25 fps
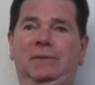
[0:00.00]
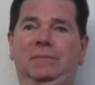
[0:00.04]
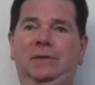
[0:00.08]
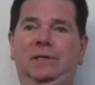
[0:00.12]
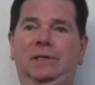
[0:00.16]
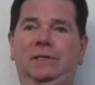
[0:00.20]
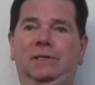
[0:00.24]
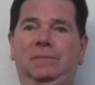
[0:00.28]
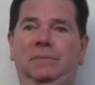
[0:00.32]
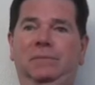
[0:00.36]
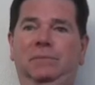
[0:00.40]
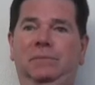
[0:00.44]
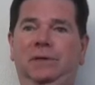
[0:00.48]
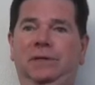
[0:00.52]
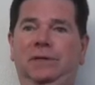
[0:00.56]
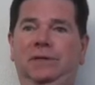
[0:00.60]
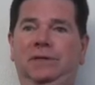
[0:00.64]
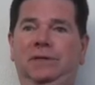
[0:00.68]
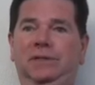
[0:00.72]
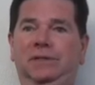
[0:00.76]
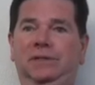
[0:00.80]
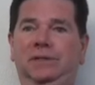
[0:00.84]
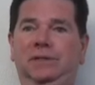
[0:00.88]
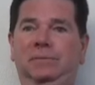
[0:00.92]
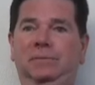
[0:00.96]
sent me some
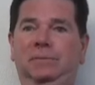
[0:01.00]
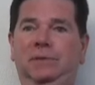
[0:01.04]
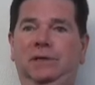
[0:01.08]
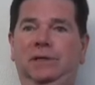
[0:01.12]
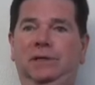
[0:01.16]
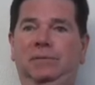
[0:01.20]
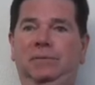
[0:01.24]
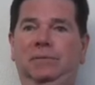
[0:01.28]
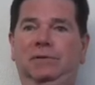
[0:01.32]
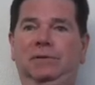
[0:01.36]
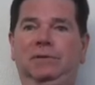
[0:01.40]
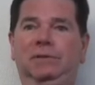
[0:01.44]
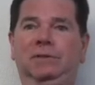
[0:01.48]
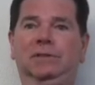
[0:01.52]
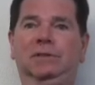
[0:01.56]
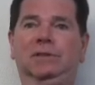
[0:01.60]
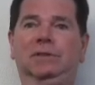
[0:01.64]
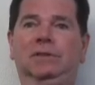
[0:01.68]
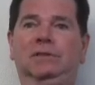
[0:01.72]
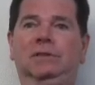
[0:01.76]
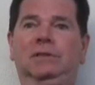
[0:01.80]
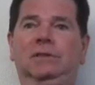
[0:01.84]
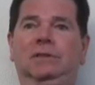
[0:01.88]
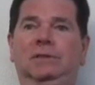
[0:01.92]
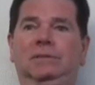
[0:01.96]
pens and paper and
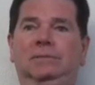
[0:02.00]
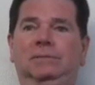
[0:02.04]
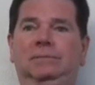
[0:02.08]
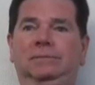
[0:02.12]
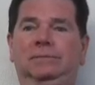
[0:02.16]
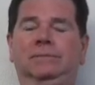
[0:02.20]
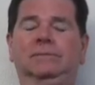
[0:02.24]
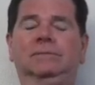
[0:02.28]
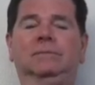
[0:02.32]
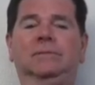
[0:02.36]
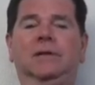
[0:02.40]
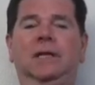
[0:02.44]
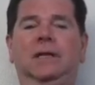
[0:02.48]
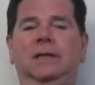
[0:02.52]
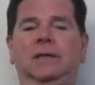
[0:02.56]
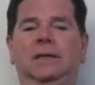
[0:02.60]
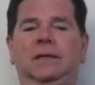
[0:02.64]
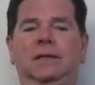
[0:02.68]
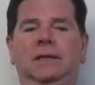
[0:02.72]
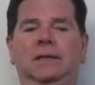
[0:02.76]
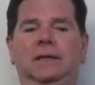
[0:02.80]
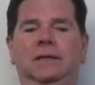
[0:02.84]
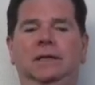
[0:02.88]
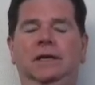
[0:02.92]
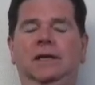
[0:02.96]
said,
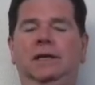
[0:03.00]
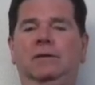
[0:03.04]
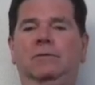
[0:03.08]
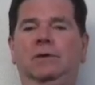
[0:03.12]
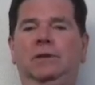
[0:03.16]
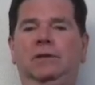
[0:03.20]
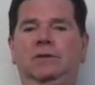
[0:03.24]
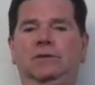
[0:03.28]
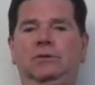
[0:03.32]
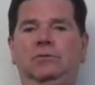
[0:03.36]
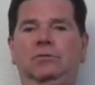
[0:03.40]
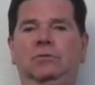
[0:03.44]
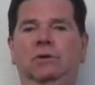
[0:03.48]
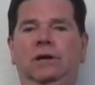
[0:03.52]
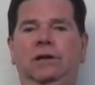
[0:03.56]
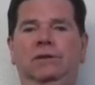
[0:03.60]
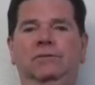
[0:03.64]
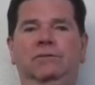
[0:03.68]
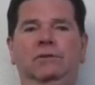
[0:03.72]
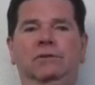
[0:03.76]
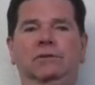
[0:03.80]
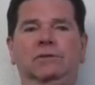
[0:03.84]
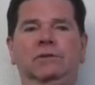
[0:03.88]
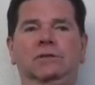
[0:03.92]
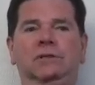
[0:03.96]
Ken, why don't you
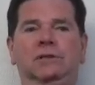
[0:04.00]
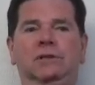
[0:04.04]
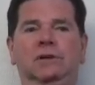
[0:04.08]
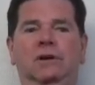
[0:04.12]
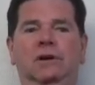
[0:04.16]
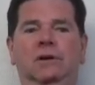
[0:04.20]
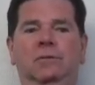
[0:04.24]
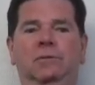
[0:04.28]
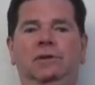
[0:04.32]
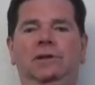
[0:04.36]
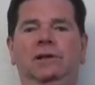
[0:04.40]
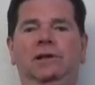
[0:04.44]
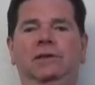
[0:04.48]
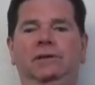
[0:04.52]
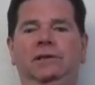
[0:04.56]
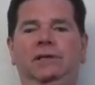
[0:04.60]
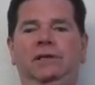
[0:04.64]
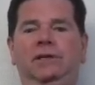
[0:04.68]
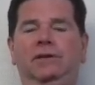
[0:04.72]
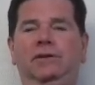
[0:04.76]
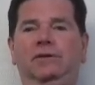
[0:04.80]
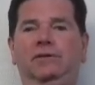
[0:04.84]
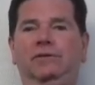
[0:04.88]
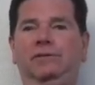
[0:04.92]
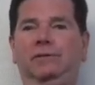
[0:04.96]
write versus calling? We'd like
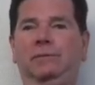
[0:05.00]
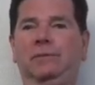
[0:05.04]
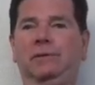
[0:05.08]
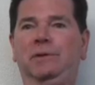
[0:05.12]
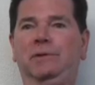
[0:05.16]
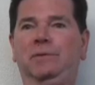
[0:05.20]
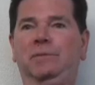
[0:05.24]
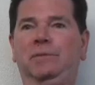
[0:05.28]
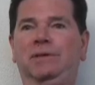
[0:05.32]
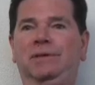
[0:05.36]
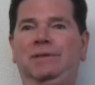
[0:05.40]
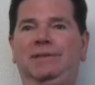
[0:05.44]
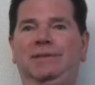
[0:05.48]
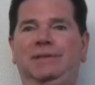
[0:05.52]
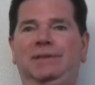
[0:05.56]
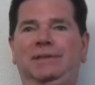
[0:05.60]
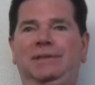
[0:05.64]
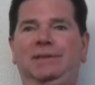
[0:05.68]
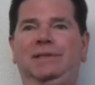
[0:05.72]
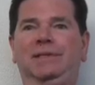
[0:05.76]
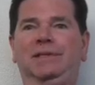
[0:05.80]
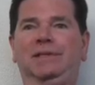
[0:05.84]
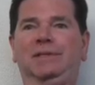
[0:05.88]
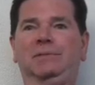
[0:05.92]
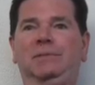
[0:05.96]
to hear from you, but
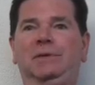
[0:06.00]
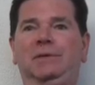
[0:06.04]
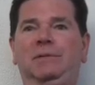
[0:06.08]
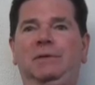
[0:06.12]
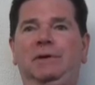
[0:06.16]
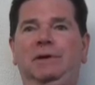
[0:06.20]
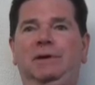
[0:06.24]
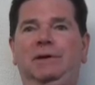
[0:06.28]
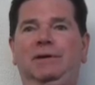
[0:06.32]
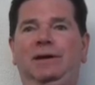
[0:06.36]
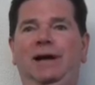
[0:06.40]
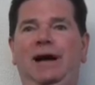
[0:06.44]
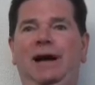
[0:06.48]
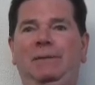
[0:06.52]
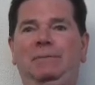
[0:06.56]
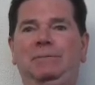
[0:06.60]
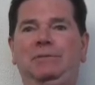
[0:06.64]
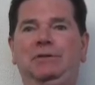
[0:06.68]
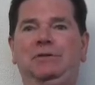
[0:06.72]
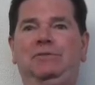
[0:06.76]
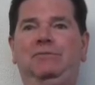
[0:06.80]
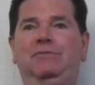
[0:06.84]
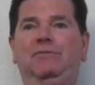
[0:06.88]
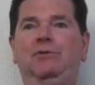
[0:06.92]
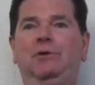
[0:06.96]
this would be a better
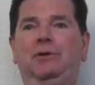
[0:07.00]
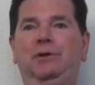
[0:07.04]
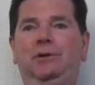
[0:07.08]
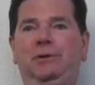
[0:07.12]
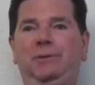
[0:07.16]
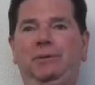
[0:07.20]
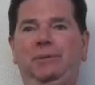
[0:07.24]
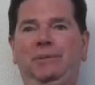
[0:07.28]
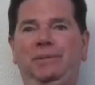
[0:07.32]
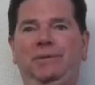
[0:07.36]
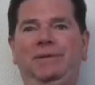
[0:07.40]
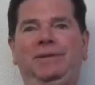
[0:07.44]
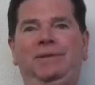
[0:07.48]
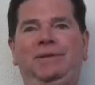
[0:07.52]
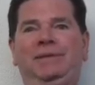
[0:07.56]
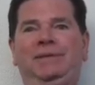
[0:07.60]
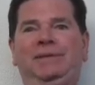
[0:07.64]
option for you.